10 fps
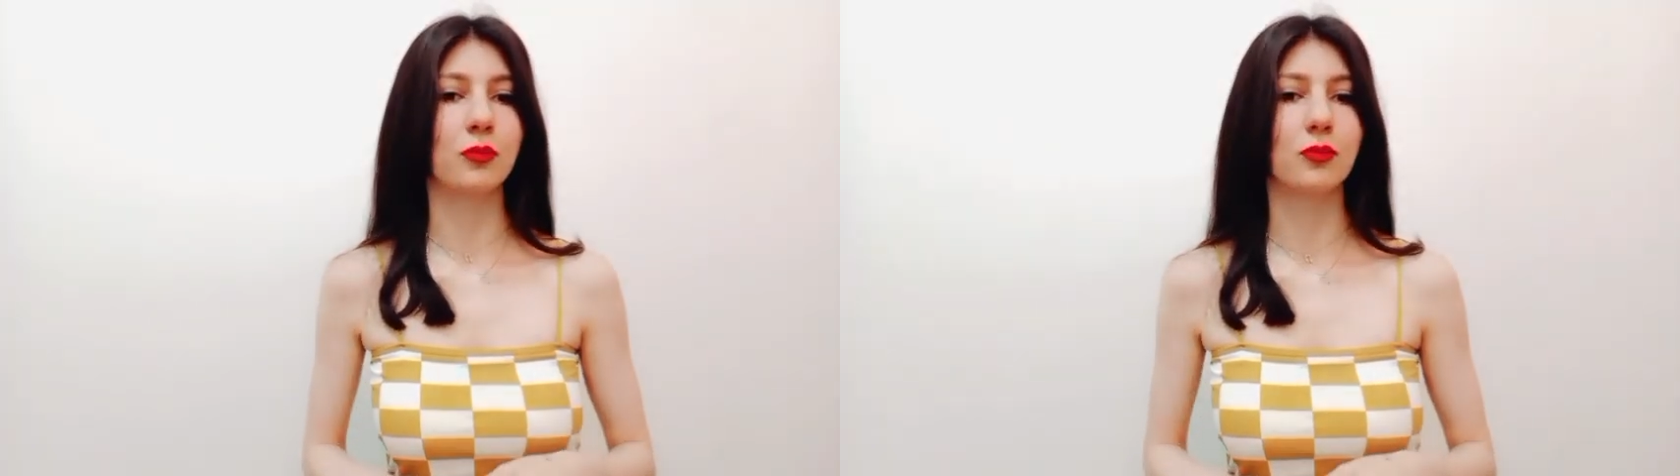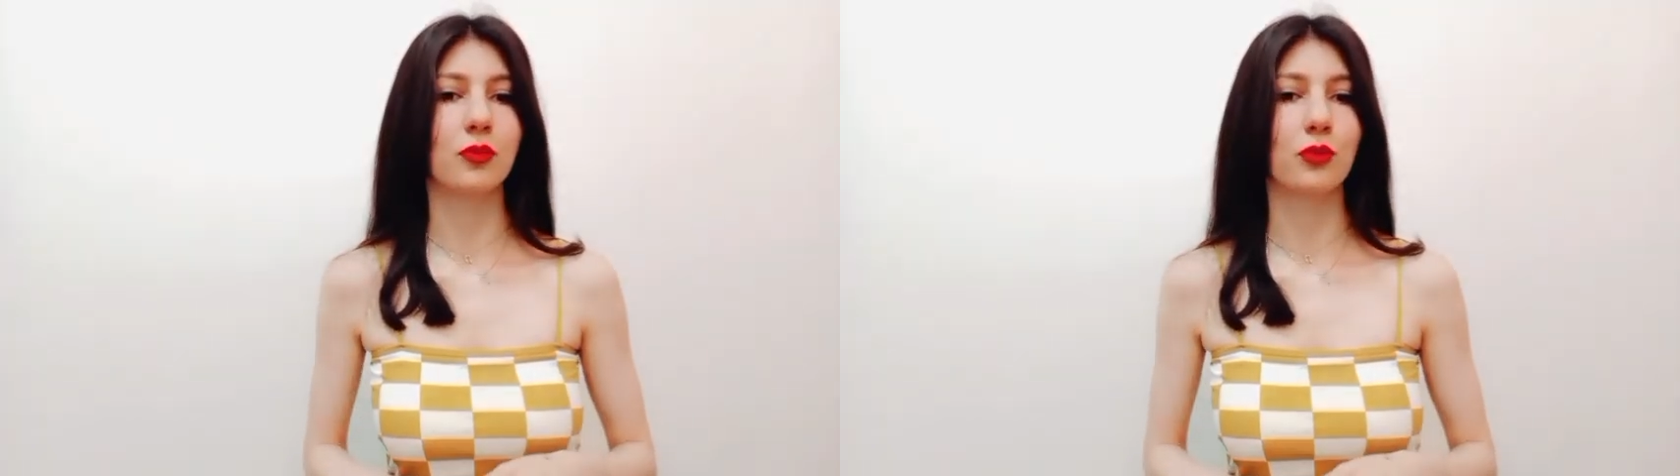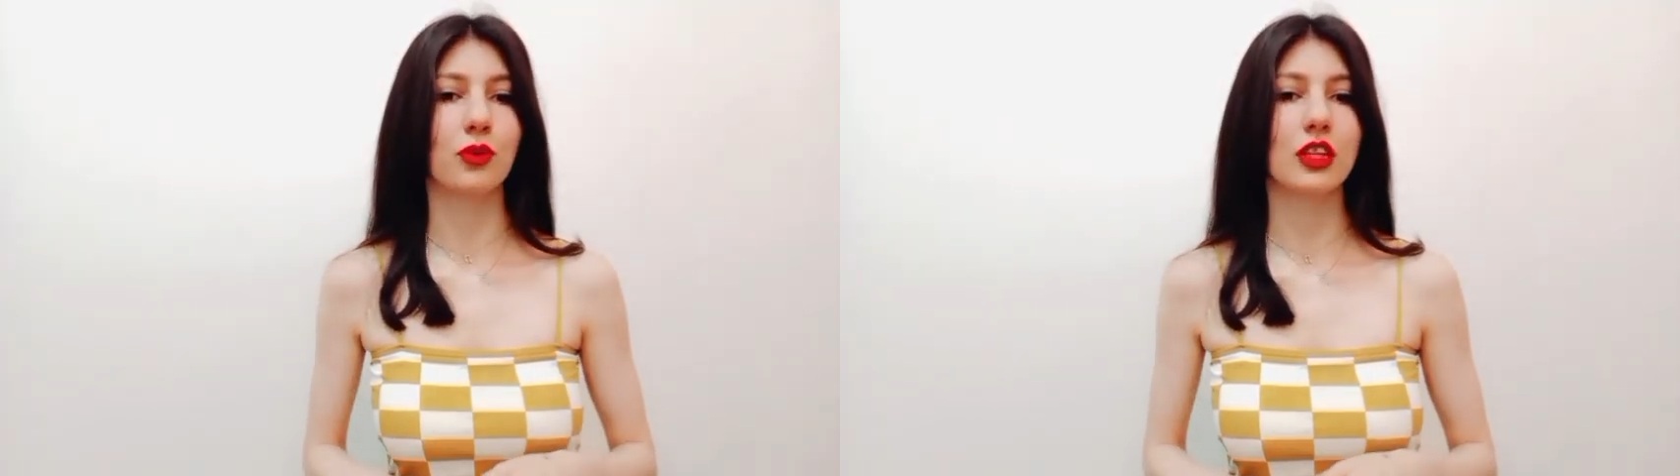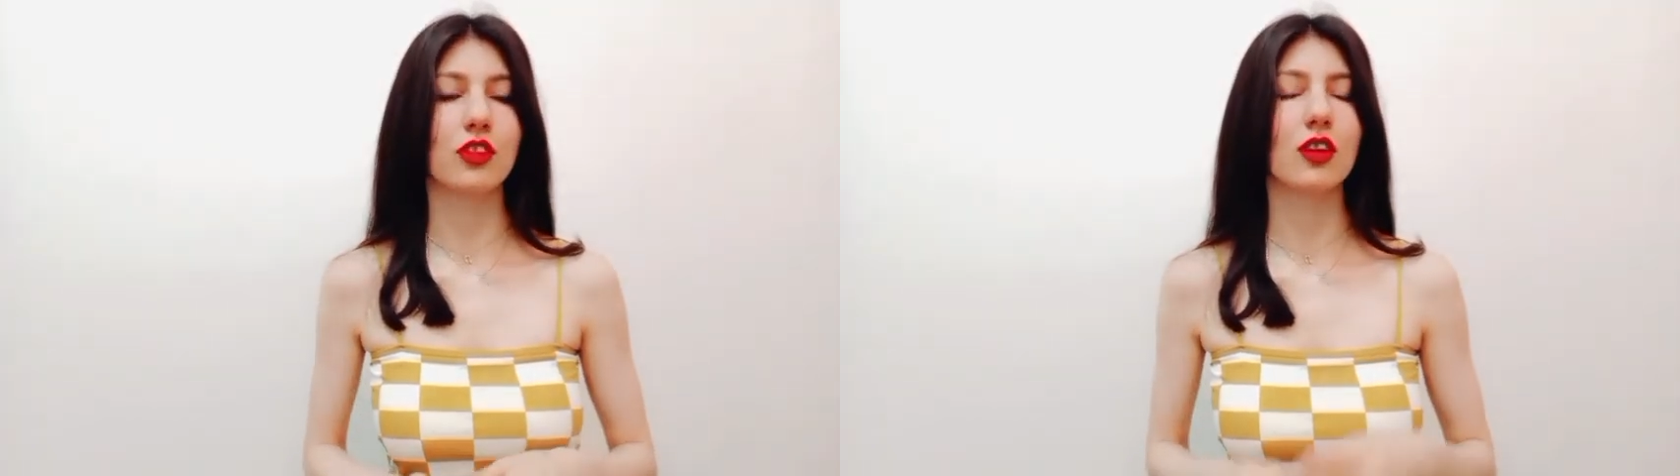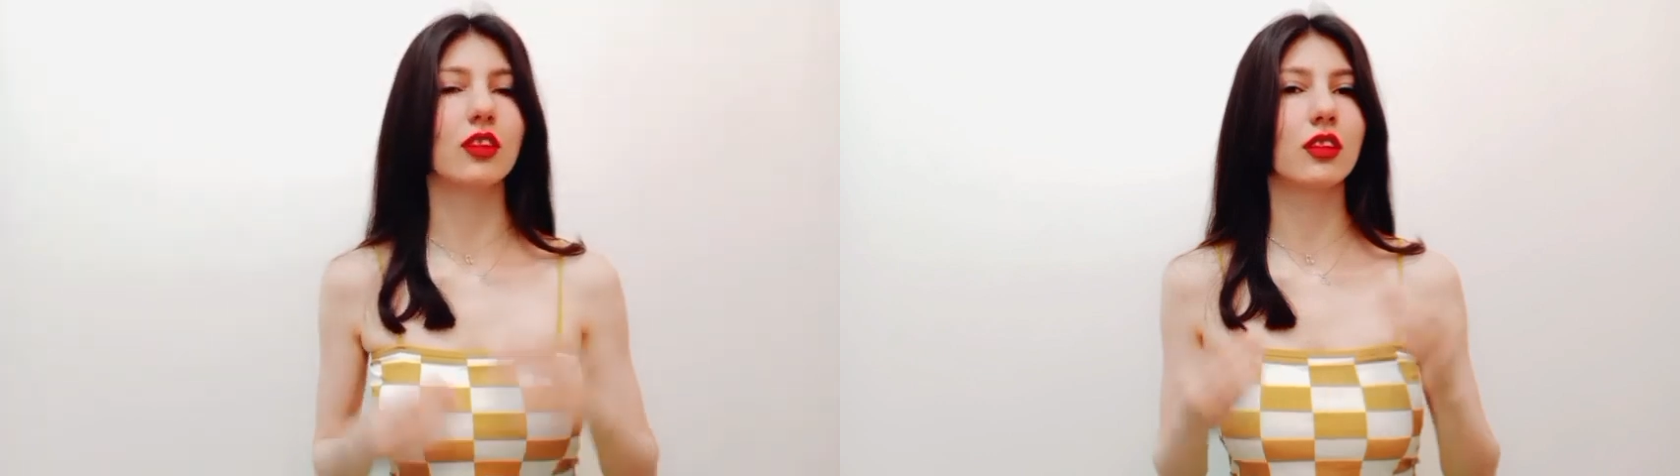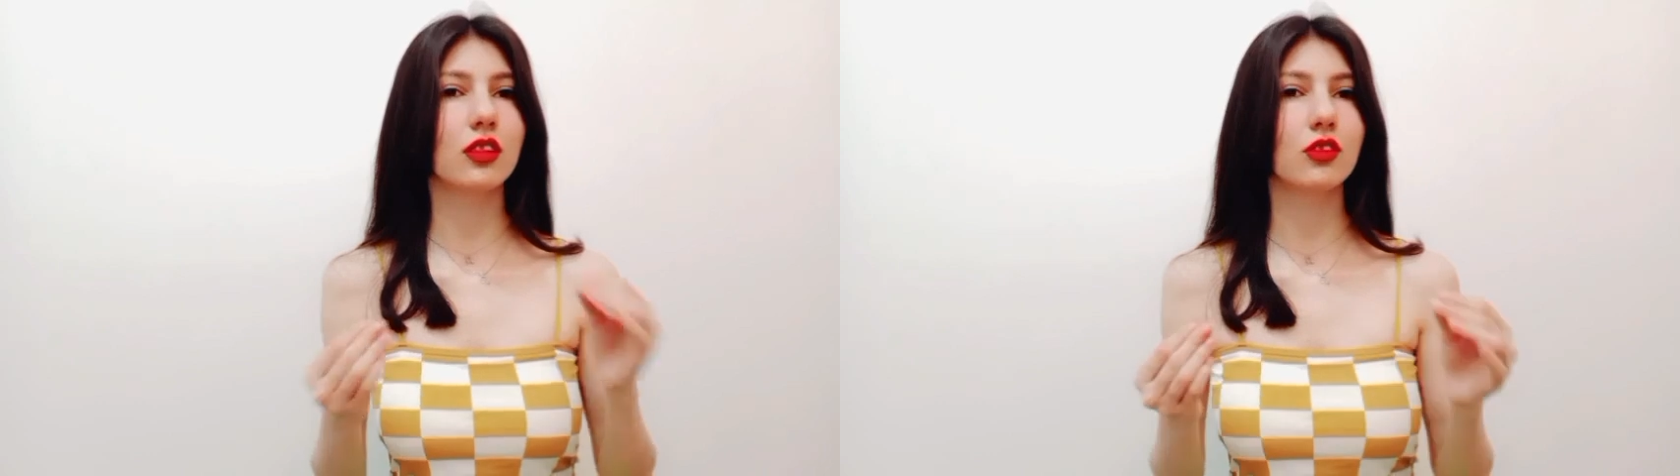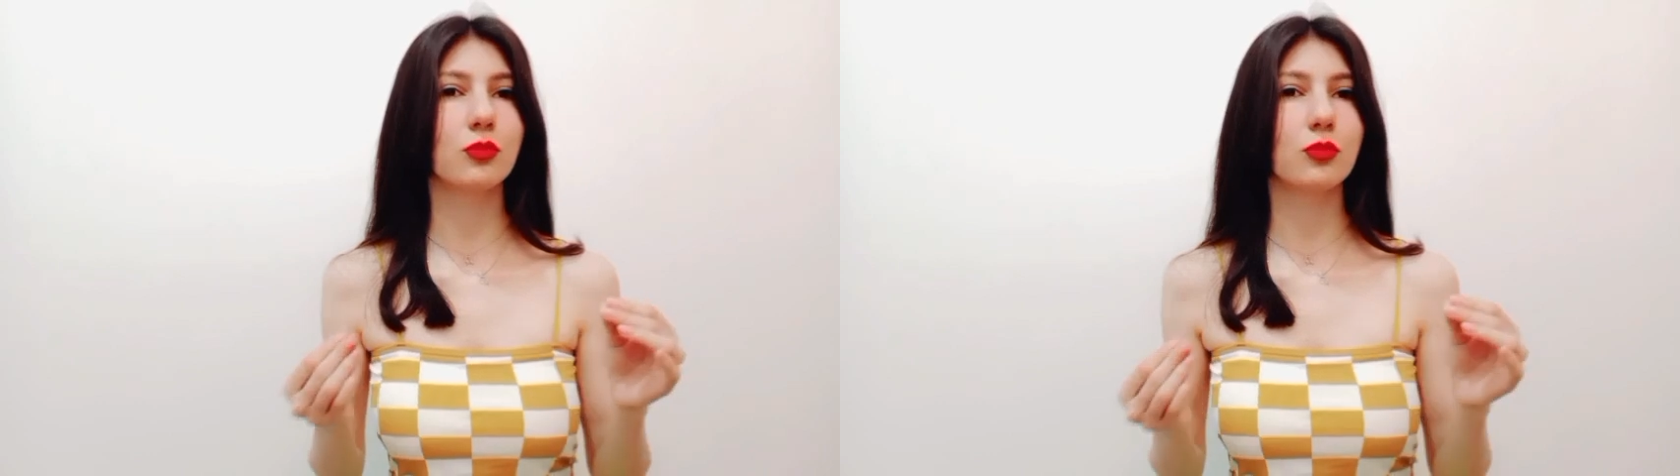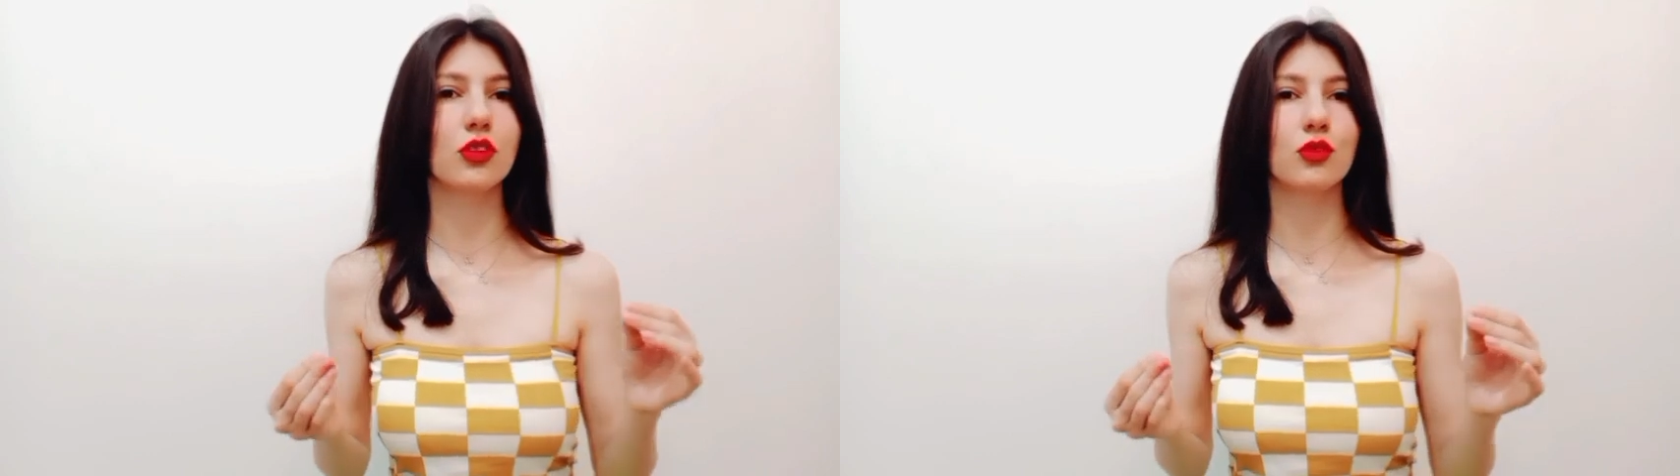with a little
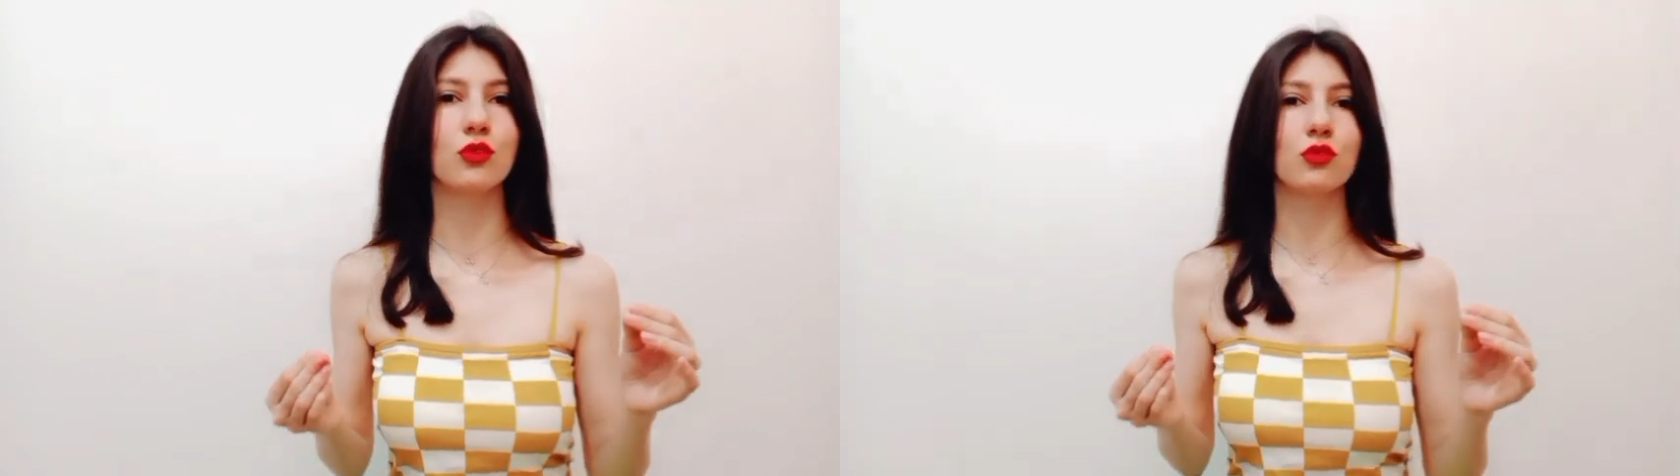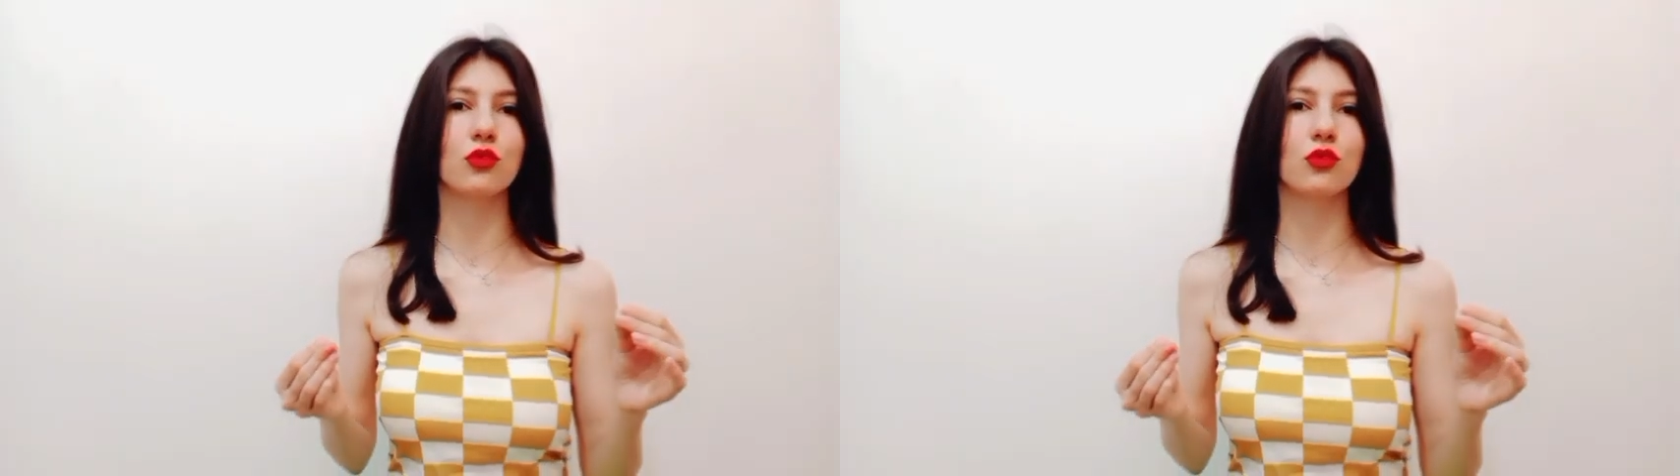bit of